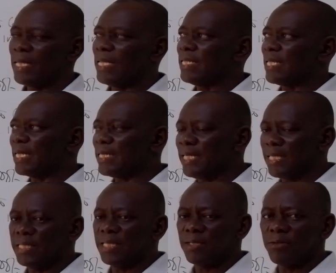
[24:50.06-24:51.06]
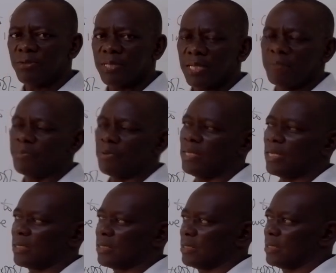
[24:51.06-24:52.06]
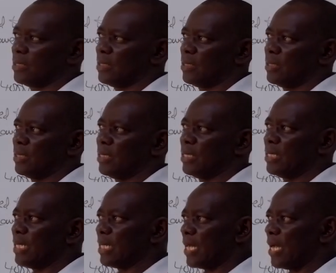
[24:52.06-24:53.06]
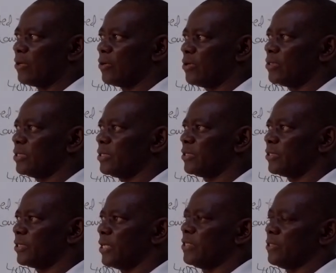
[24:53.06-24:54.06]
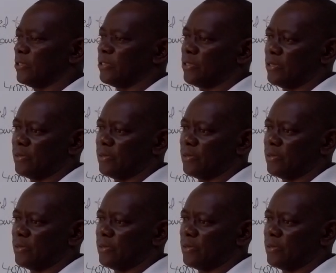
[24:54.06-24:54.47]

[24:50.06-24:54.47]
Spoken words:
He is addicted to that product. He cannot change.